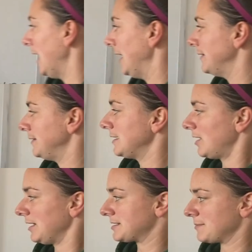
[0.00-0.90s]
And then the
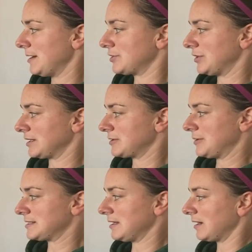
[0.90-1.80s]
isometric, so
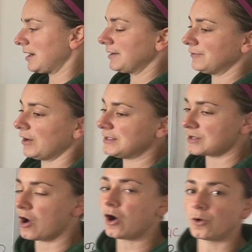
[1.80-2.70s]
it's a
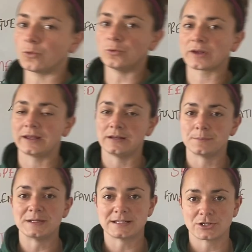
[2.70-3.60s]
hold in
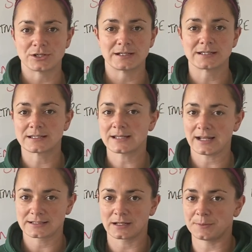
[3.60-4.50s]
position, it's a
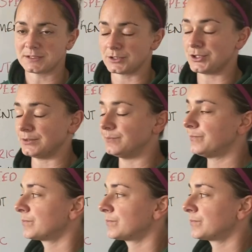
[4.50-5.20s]
static position.